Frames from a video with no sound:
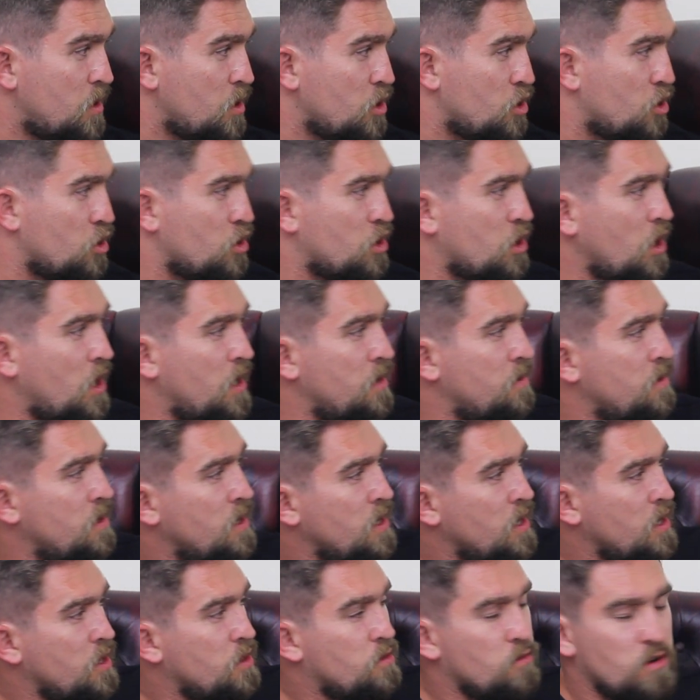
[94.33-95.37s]
Good guy.
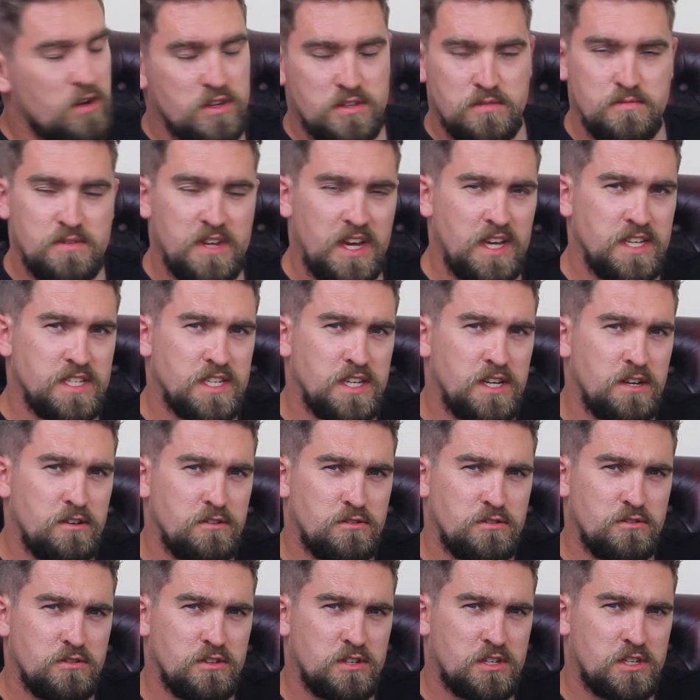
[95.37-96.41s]
There are some tasting
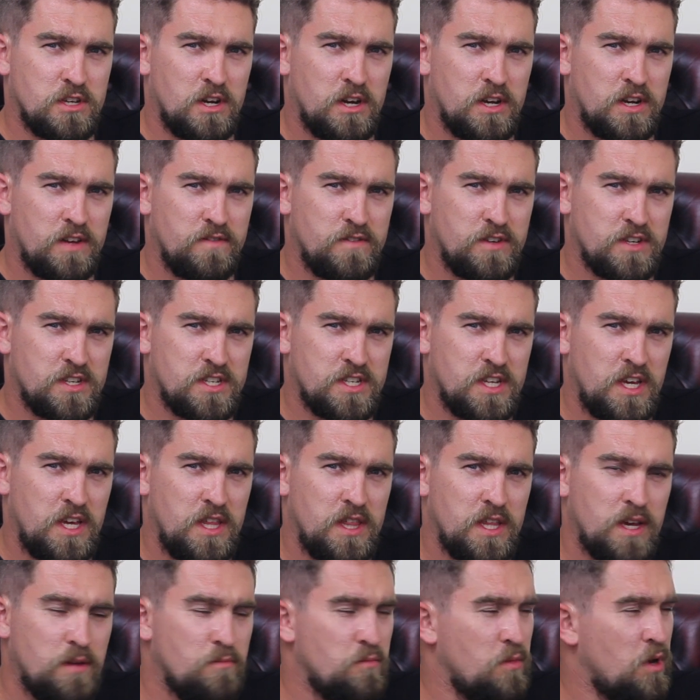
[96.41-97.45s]
notes on the side, I've just seen
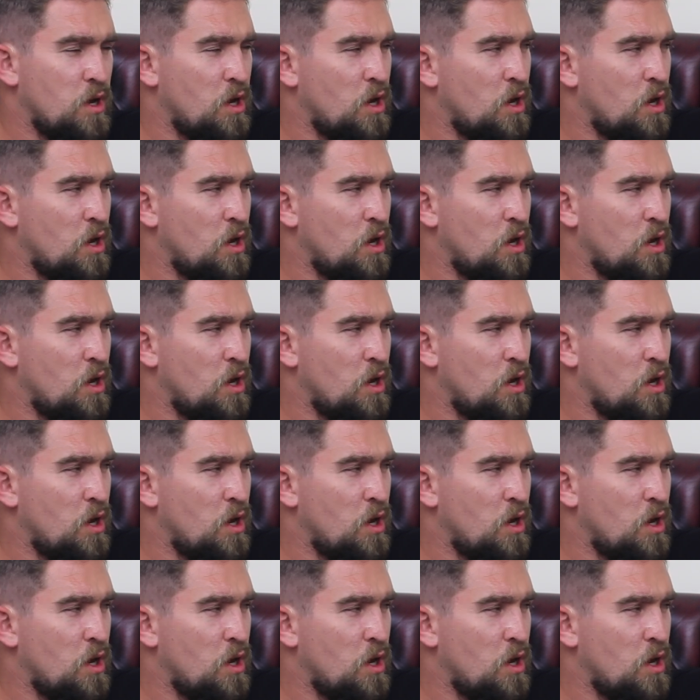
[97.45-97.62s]
them,